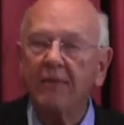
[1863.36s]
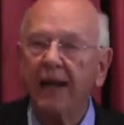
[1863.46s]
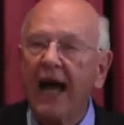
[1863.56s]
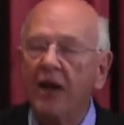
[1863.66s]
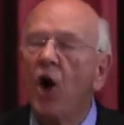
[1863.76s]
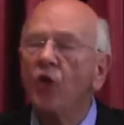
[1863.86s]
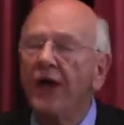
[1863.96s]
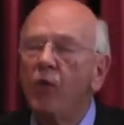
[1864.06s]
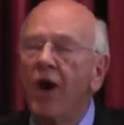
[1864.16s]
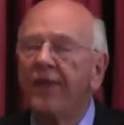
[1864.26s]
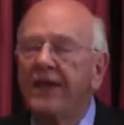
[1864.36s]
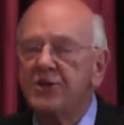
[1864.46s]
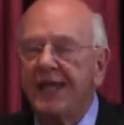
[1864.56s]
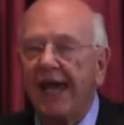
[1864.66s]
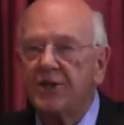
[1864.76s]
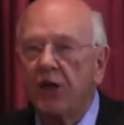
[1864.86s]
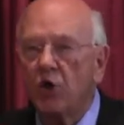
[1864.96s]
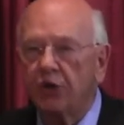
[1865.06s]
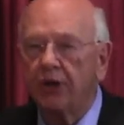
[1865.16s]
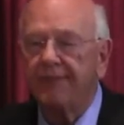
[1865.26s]
bring, but I know that one of these days,
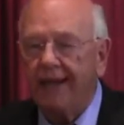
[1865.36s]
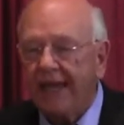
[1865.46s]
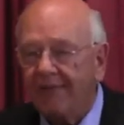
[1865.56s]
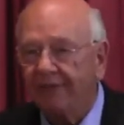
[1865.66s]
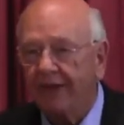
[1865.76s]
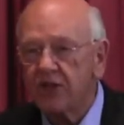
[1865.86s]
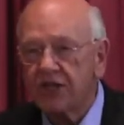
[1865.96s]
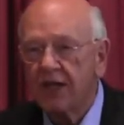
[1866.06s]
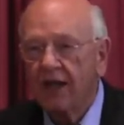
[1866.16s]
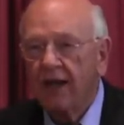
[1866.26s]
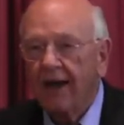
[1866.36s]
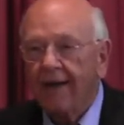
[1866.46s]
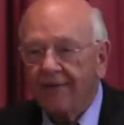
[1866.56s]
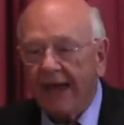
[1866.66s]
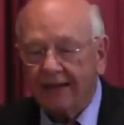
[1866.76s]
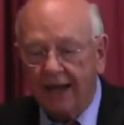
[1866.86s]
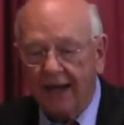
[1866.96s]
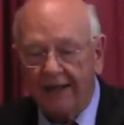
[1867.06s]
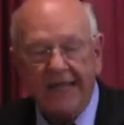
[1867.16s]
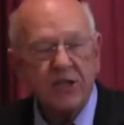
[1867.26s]
those little bit infants that
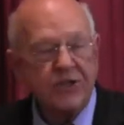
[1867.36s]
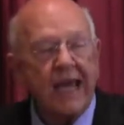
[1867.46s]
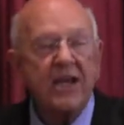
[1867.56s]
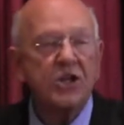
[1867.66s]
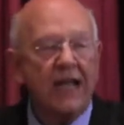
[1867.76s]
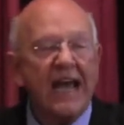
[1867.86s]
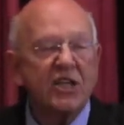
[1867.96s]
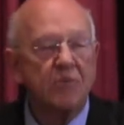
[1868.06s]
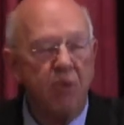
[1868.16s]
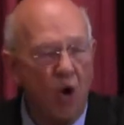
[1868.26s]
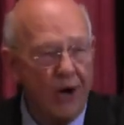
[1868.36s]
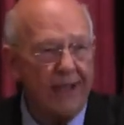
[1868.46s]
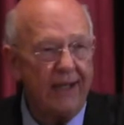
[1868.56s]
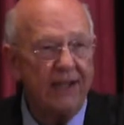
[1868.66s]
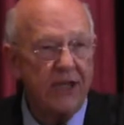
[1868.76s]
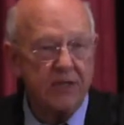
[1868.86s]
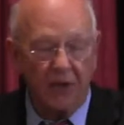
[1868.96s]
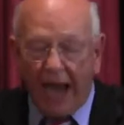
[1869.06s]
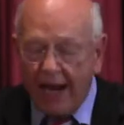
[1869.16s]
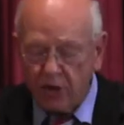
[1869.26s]
uh, this nation has aborted, they
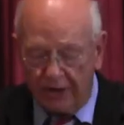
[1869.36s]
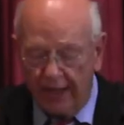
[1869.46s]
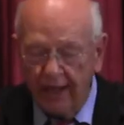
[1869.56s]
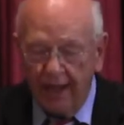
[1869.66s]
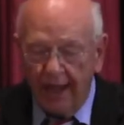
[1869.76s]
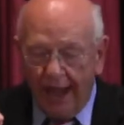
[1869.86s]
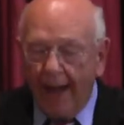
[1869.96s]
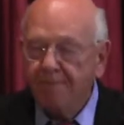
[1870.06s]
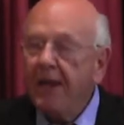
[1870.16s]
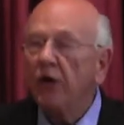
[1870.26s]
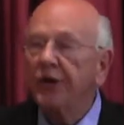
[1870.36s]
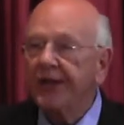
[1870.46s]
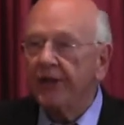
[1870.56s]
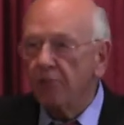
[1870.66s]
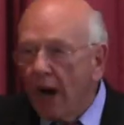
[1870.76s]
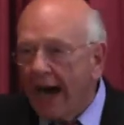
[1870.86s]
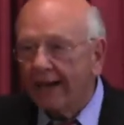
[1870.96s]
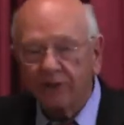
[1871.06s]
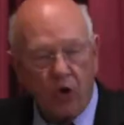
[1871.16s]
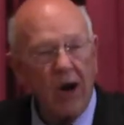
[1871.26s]
just actually are building the
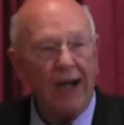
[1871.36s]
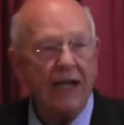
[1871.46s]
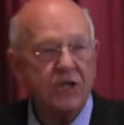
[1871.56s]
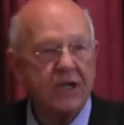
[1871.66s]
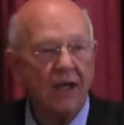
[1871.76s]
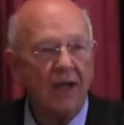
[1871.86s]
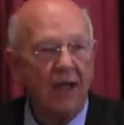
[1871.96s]
bride of Christ.